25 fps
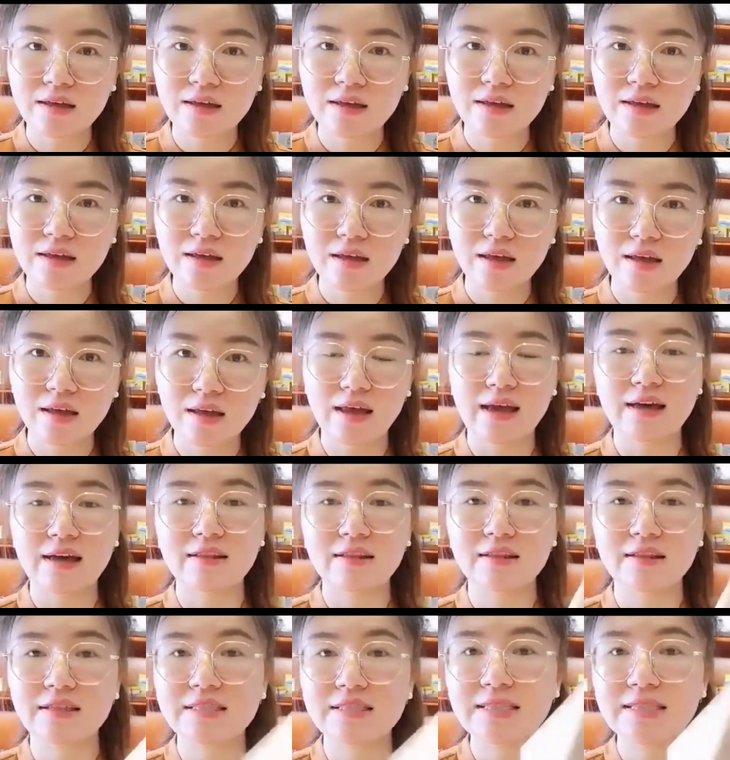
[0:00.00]
Yeah. The
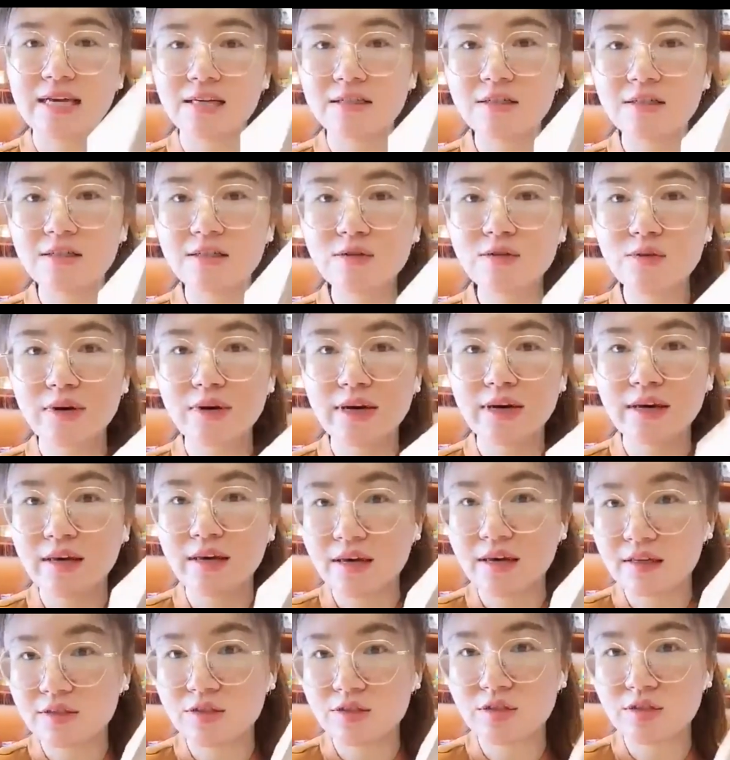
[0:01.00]
second way is
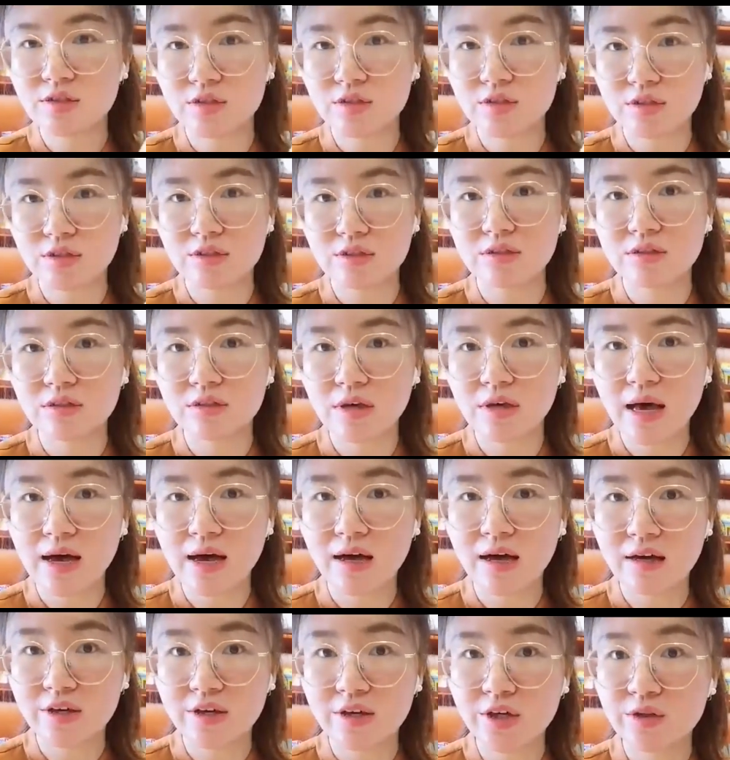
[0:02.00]
to uh,
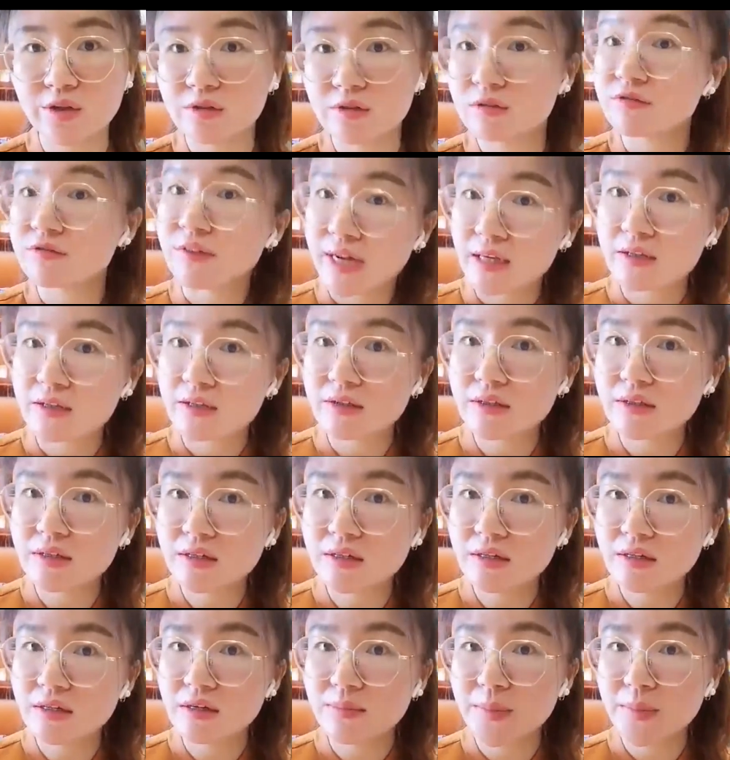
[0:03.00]
use regular
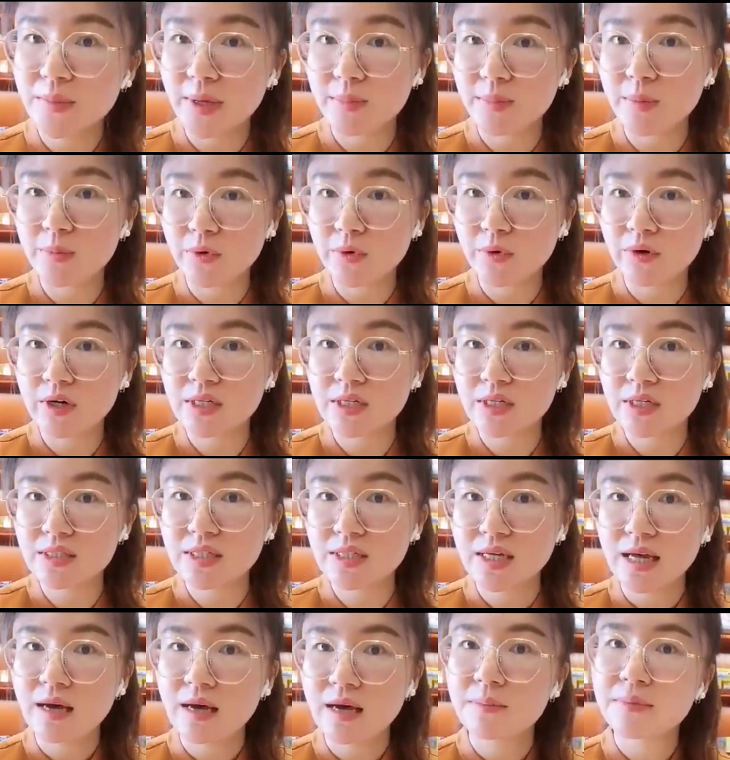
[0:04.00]
paperboard
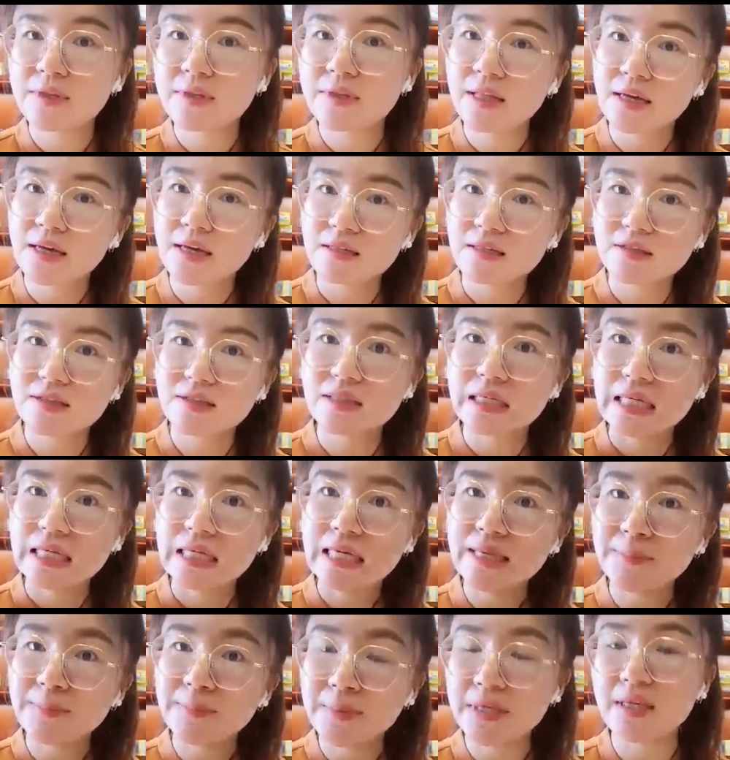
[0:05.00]
plus the
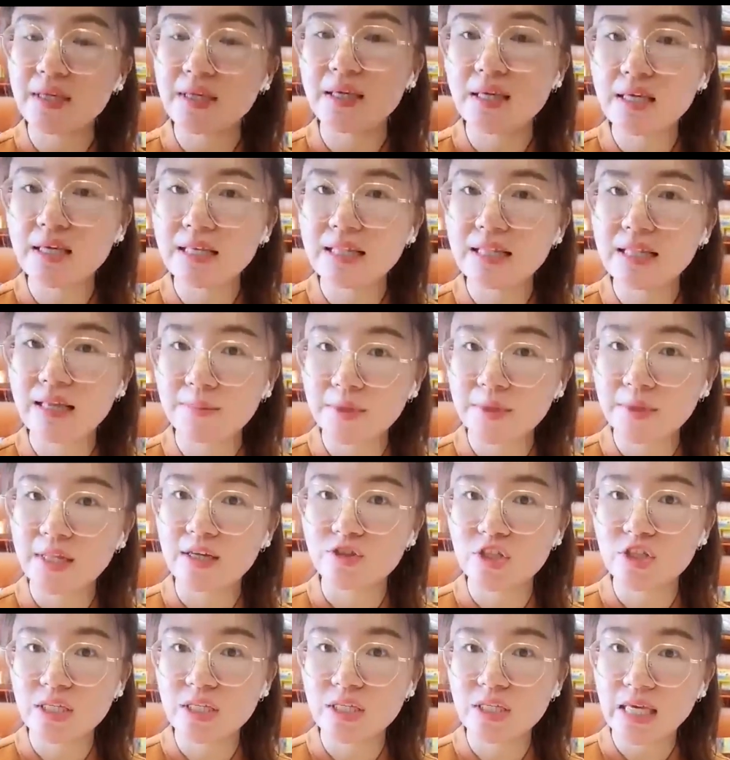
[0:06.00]
PE lamination
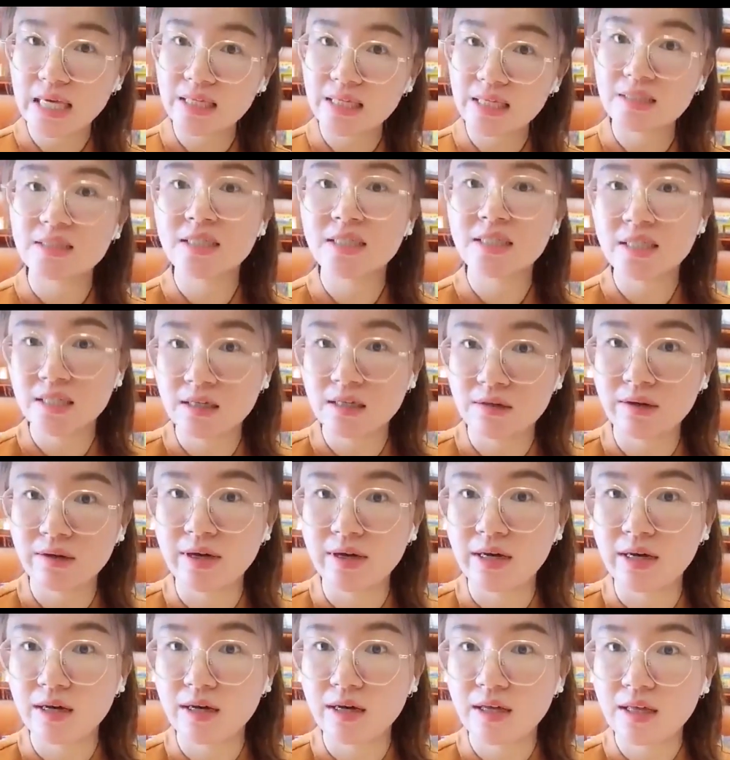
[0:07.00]
interior.
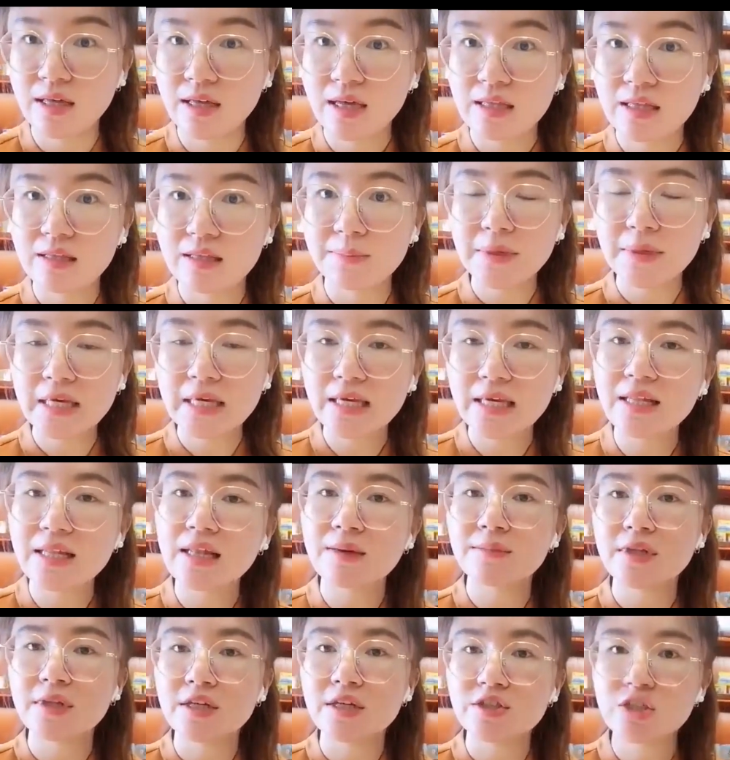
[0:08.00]
The PE
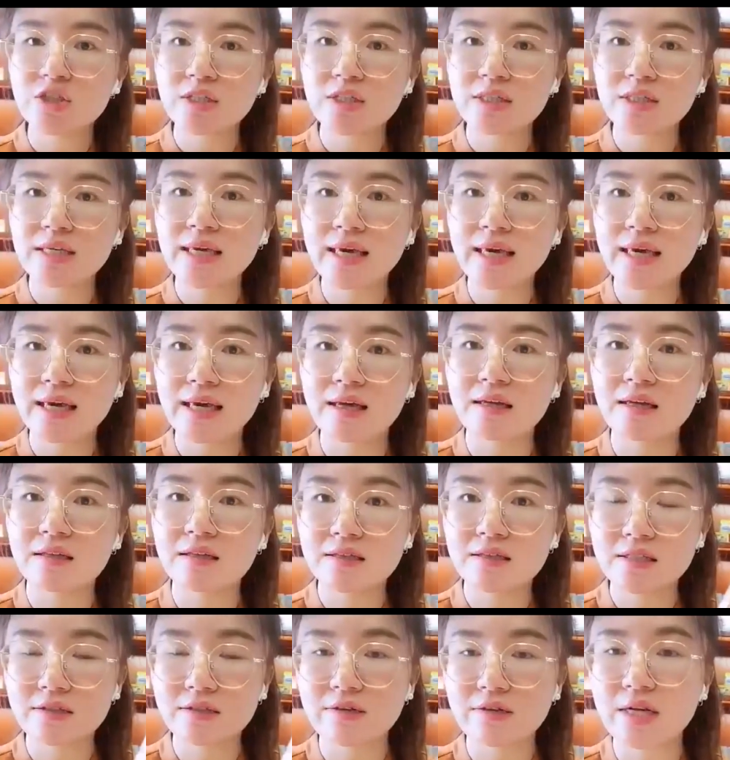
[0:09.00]
lamination can
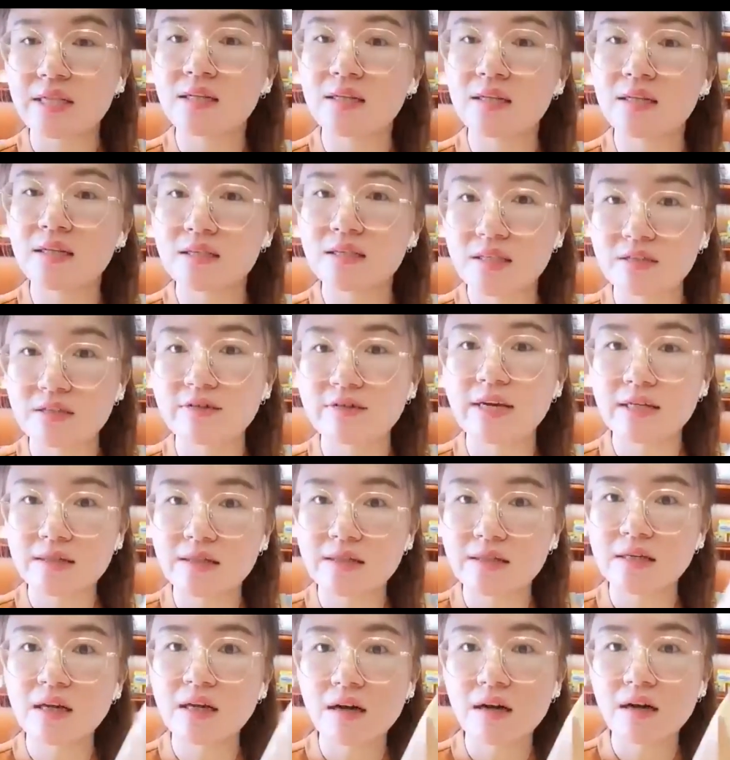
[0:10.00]
direct, directly
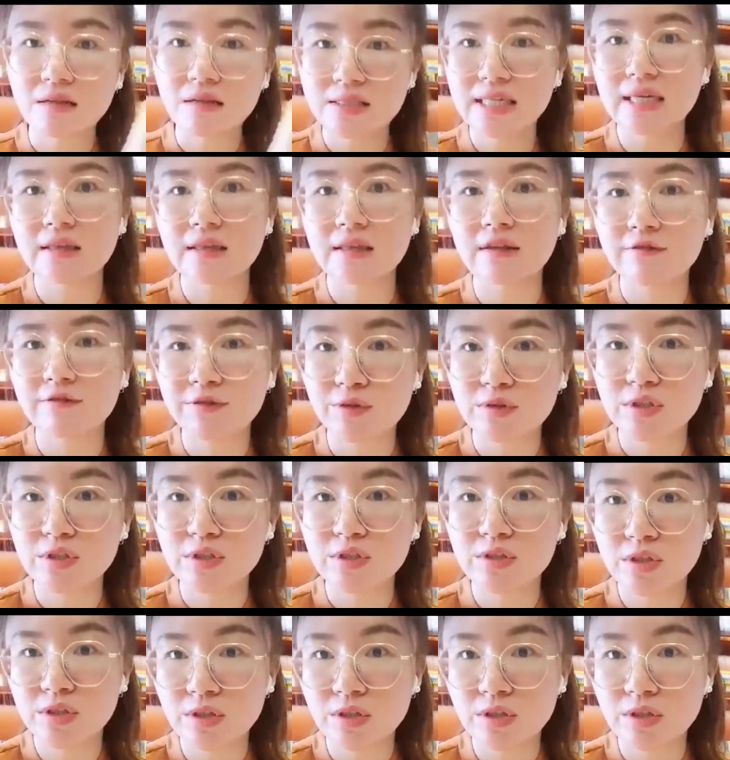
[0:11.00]
contact the food too.